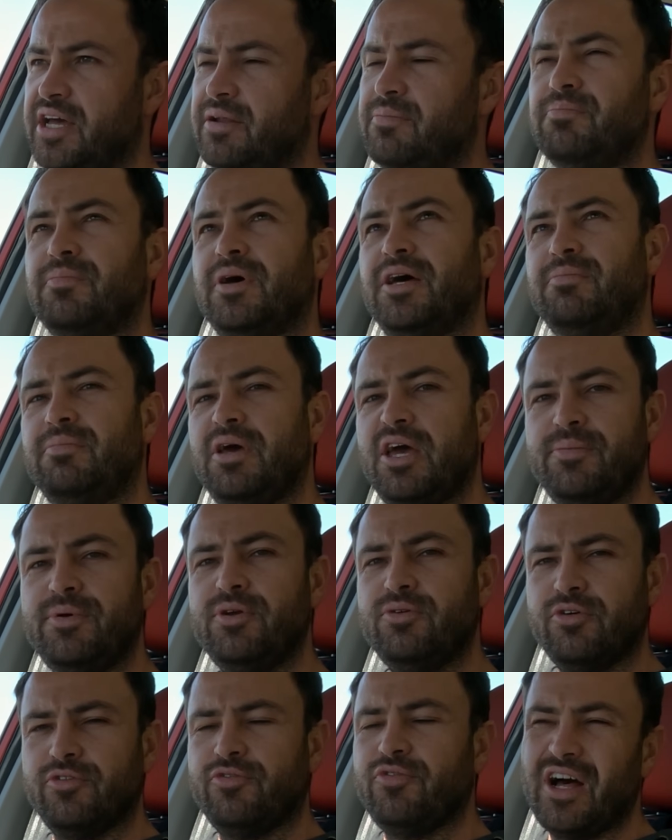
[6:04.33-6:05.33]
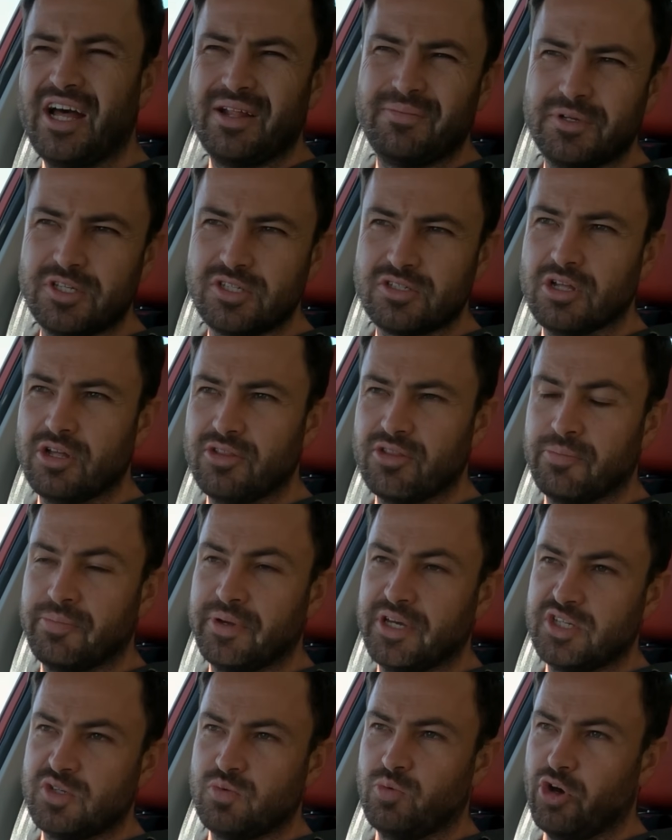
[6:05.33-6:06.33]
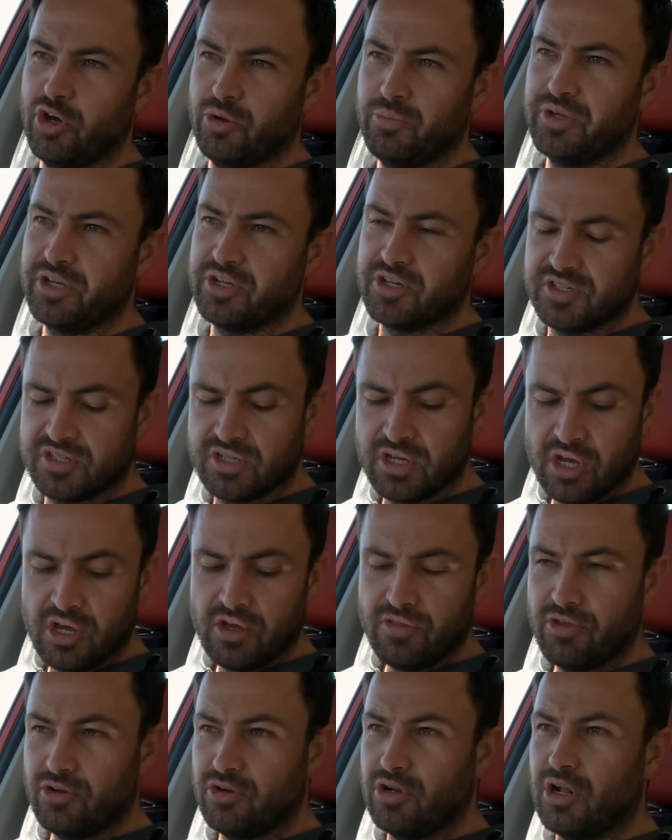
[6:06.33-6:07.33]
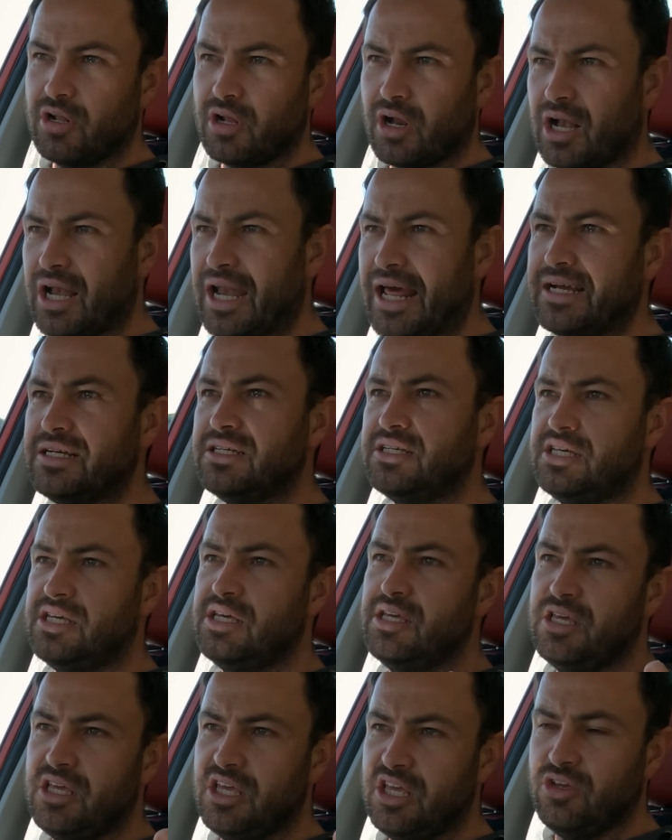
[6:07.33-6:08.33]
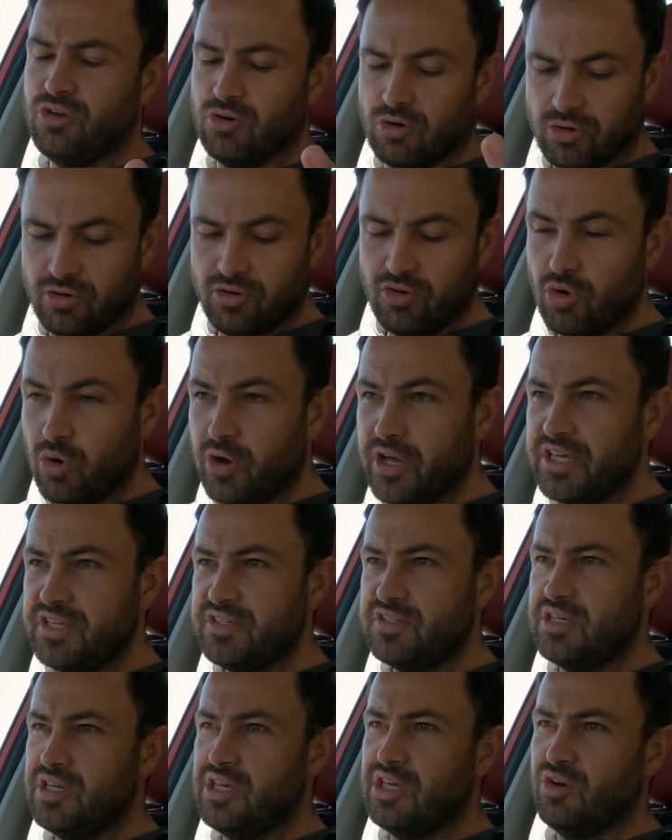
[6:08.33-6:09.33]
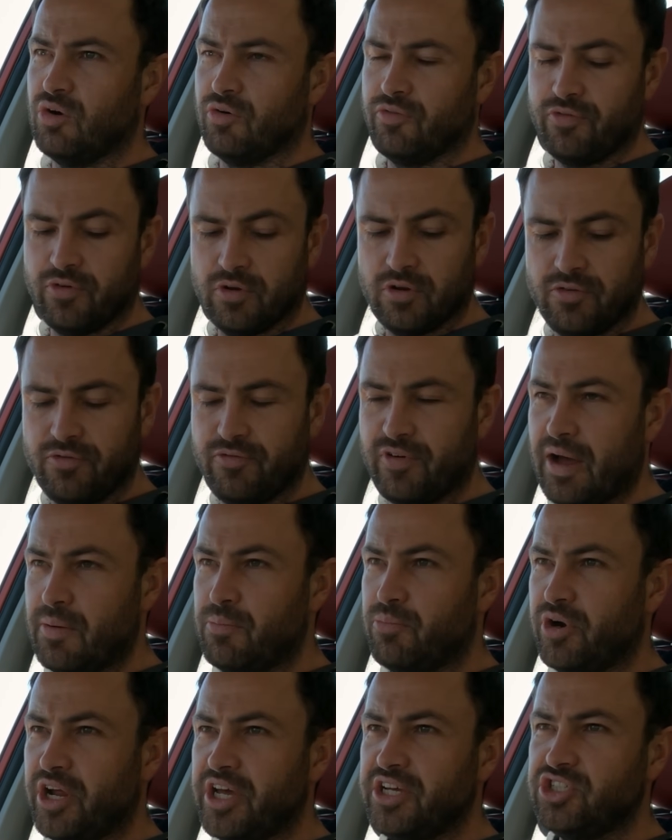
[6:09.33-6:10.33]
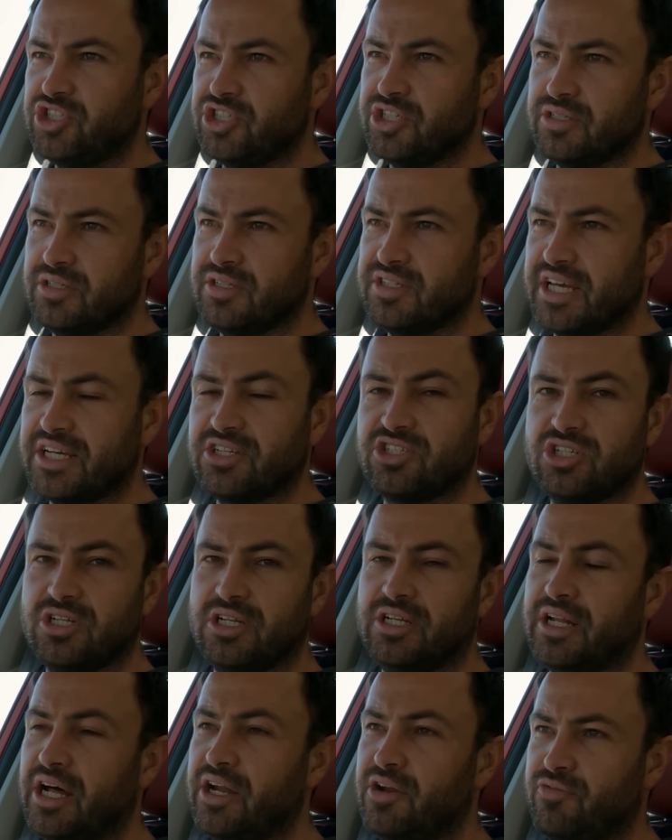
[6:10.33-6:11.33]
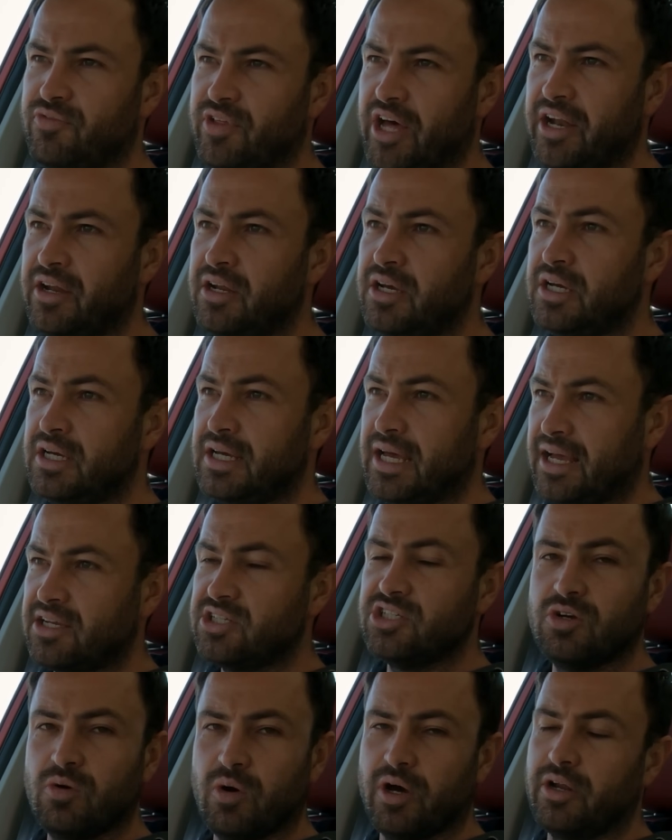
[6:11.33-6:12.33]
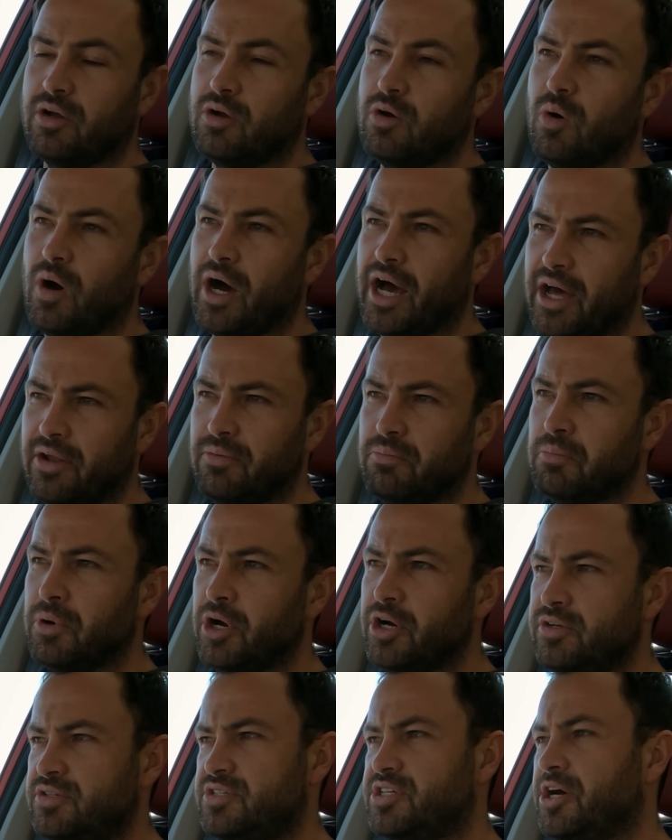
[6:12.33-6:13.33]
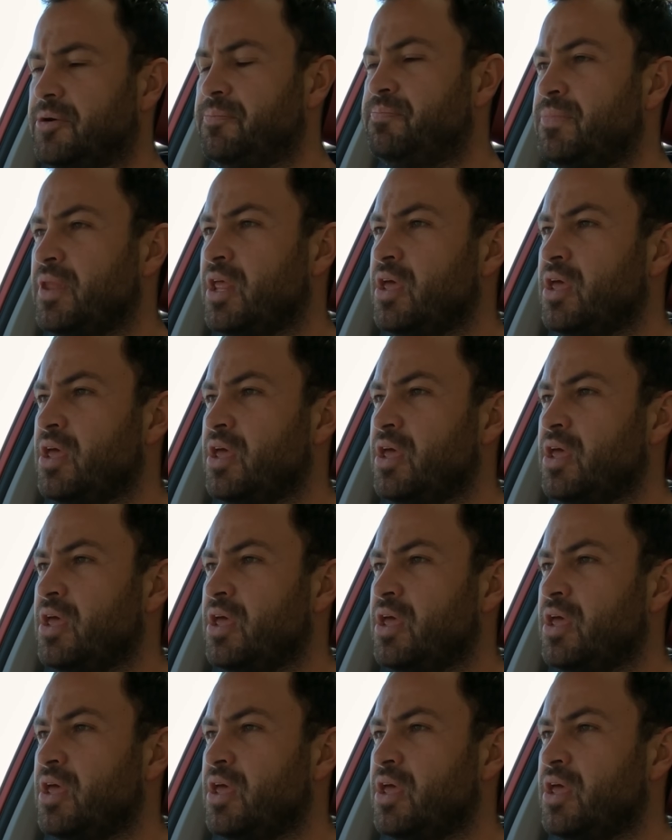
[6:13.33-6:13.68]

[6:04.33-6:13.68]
And maybe refinement's not the best word, because they're not clunky or noisy or full of vibration. There's actually none of that. Actually quite a quiet motor.